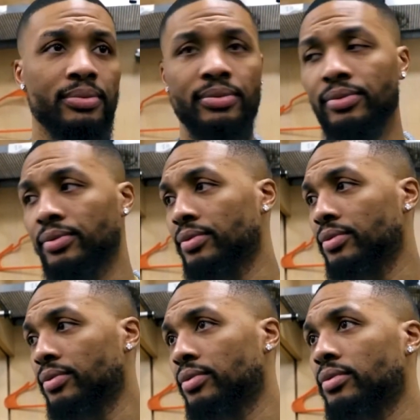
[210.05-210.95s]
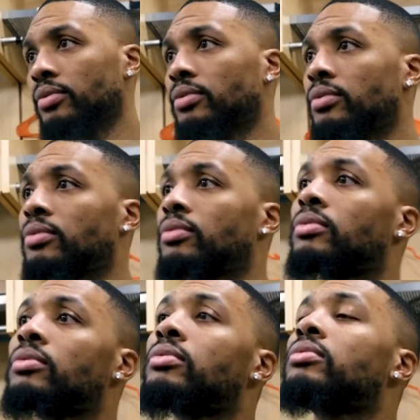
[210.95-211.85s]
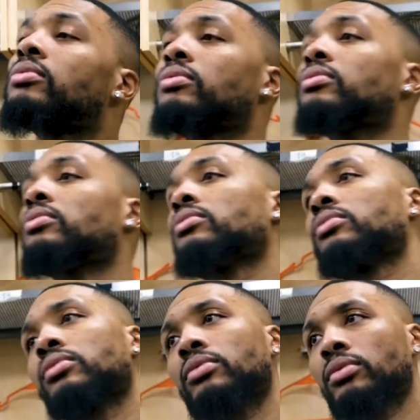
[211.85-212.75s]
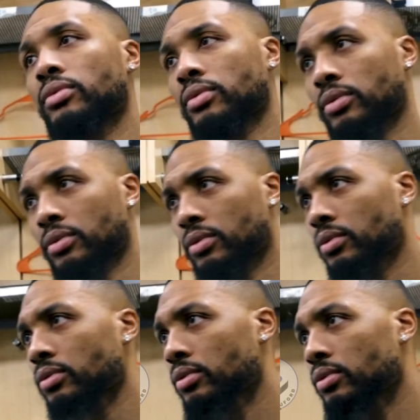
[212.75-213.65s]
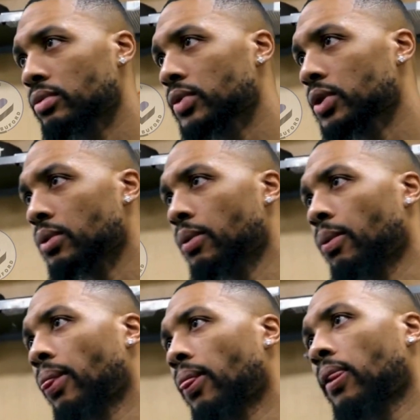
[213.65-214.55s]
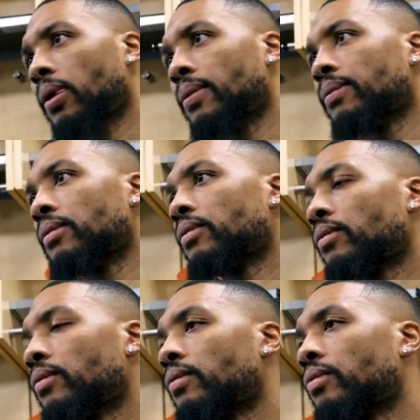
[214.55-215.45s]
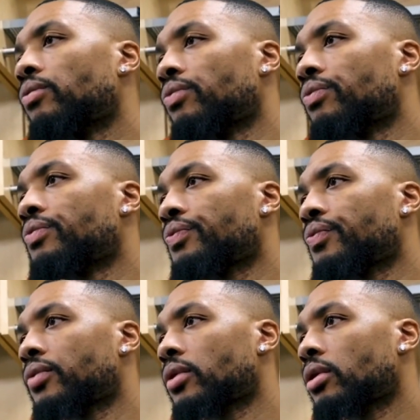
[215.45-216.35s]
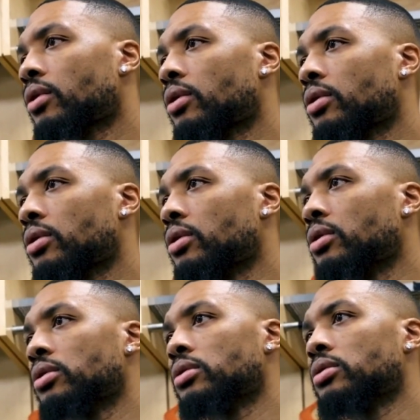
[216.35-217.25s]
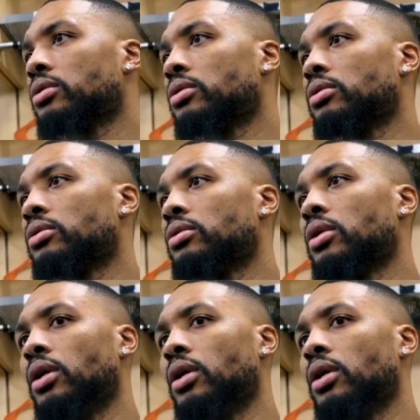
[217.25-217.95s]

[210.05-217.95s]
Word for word: When, when you see you guys are getting familiar with each other, Dame, how does that sort of manifest itself on the court, like in a game like this, as opposed to six weeks ago? what, what's different?